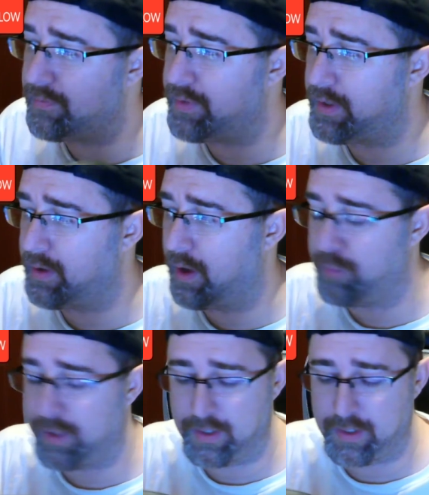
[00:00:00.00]
the
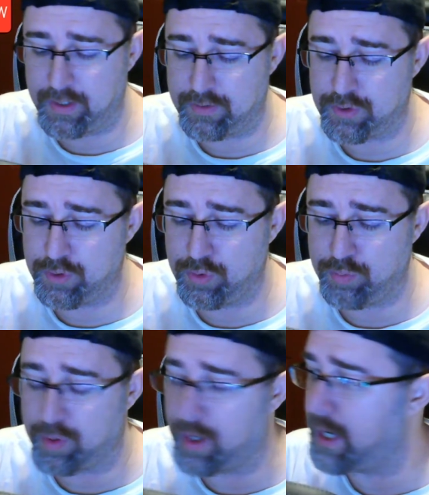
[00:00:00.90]
ability to
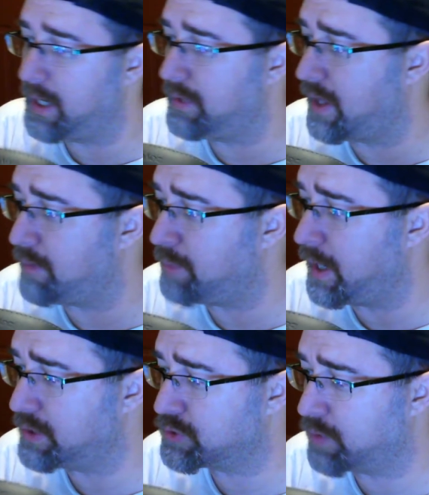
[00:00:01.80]
play that
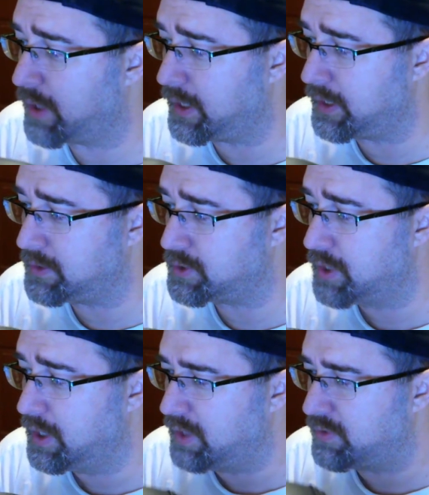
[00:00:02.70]
bass range
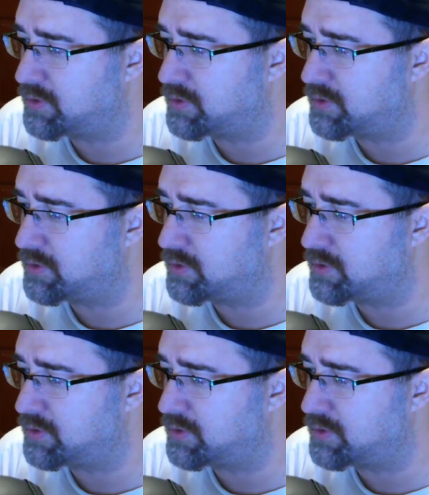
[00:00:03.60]
that's